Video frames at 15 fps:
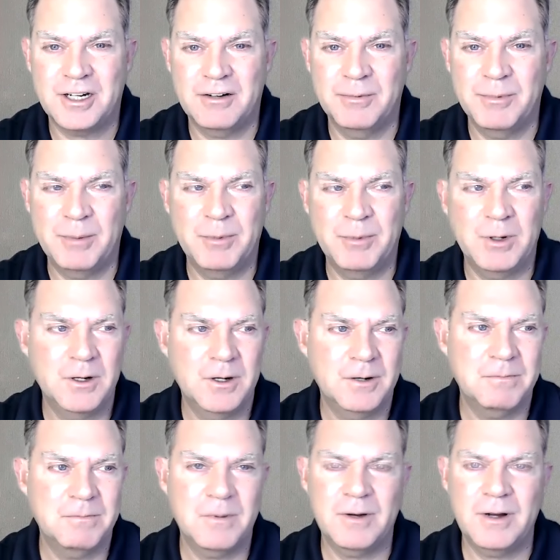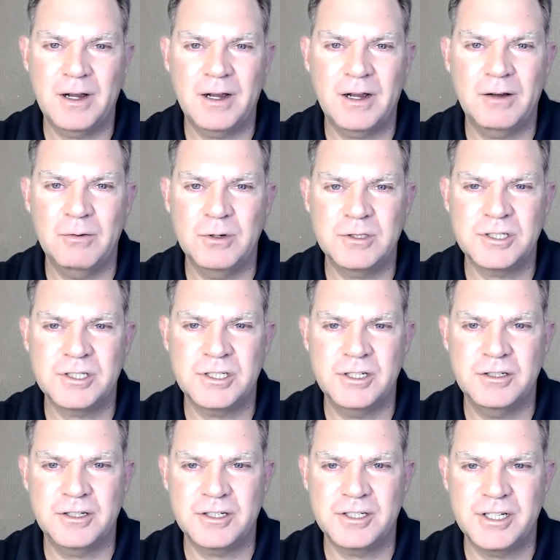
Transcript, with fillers: I remember I was a senior